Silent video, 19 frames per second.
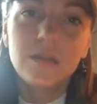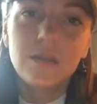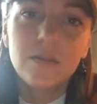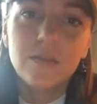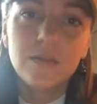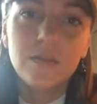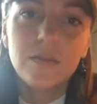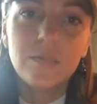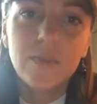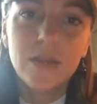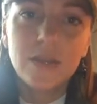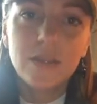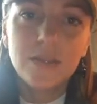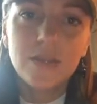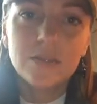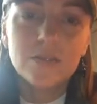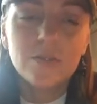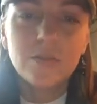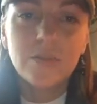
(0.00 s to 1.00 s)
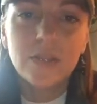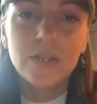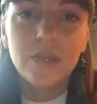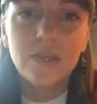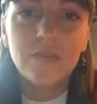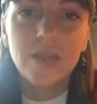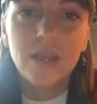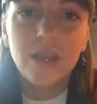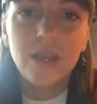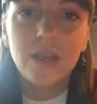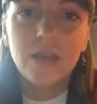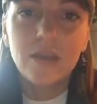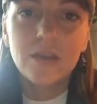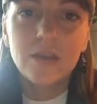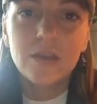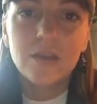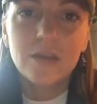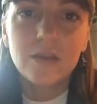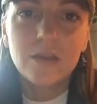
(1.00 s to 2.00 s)
The Bundys will be leaving
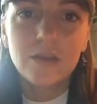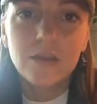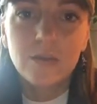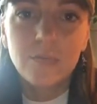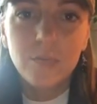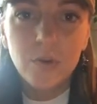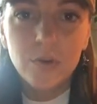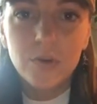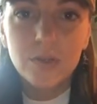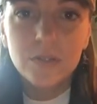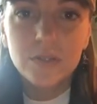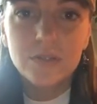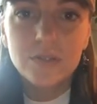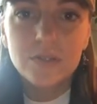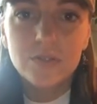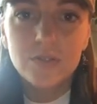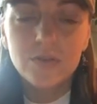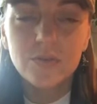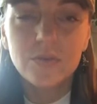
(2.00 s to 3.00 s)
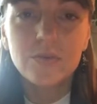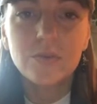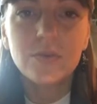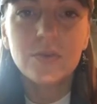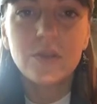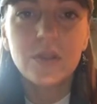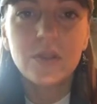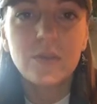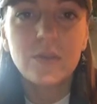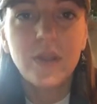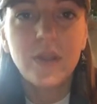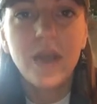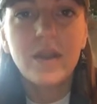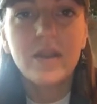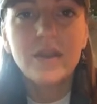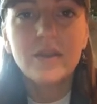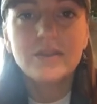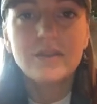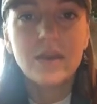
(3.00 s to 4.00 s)
Portland soon, and they'll be
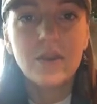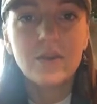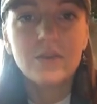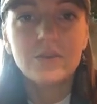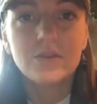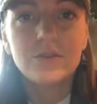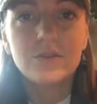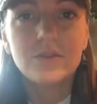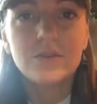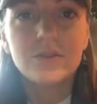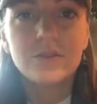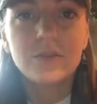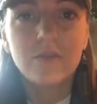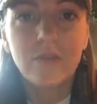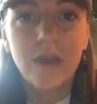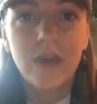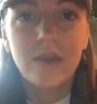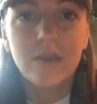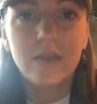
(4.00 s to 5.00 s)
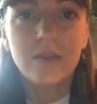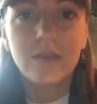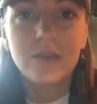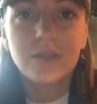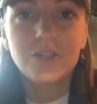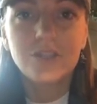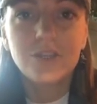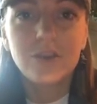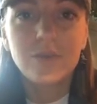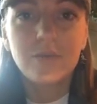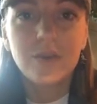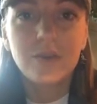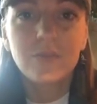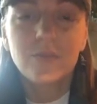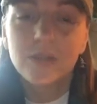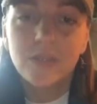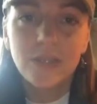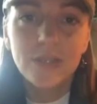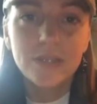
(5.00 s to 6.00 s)
heading down to Nevada. They should have
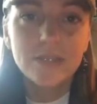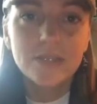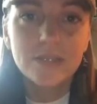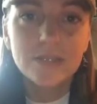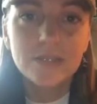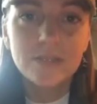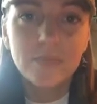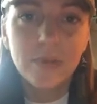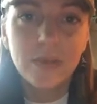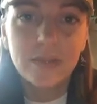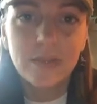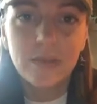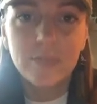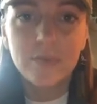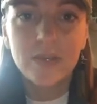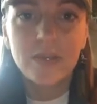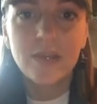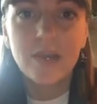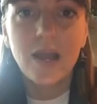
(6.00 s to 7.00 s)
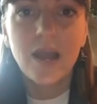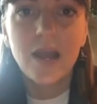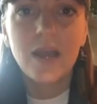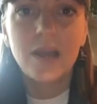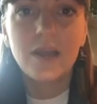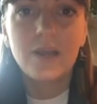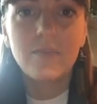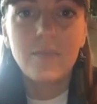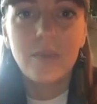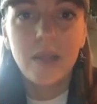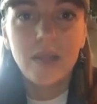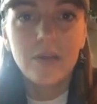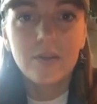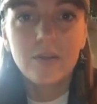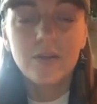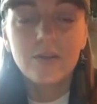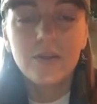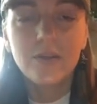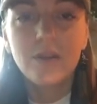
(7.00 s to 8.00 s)
been released, but they've been denied
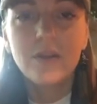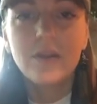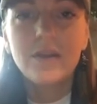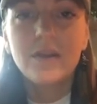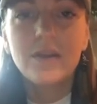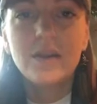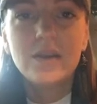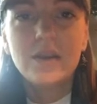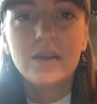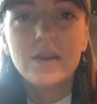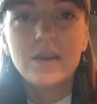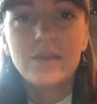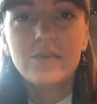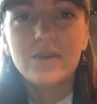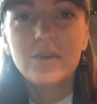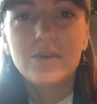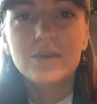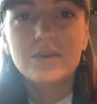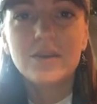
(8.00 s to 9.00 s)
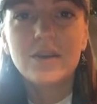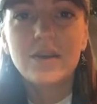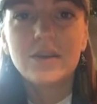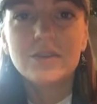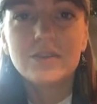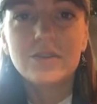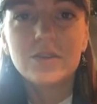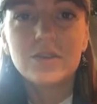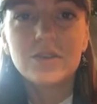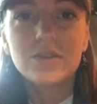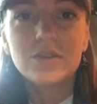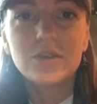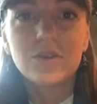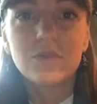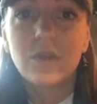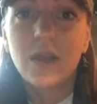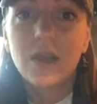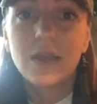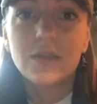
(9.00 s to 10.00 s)
bail, even though it's a
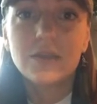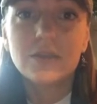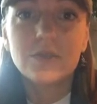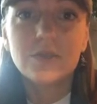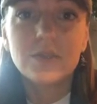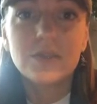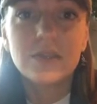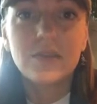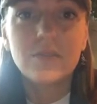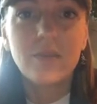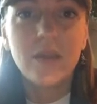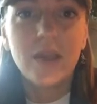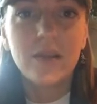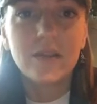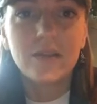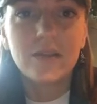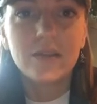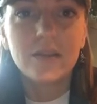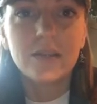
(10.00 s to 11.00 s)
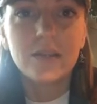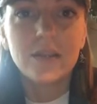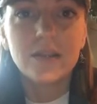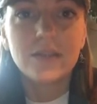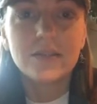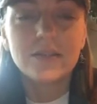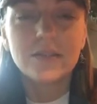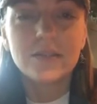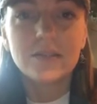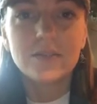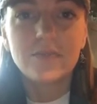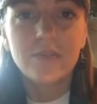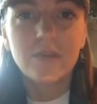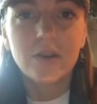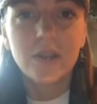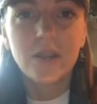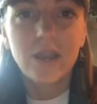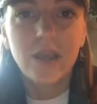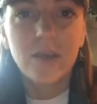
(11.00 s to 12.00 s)
constitutional right to receive bail unless it's
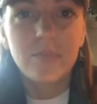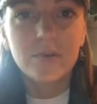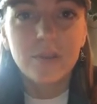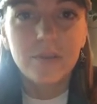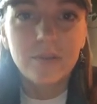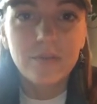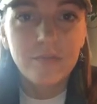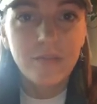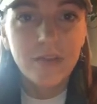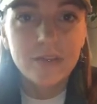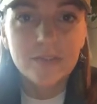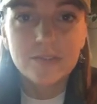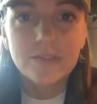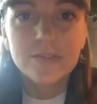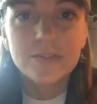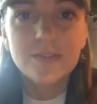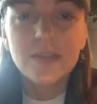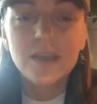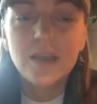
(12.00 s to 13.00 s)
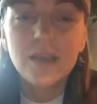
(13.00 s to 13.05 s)
for a capital offense.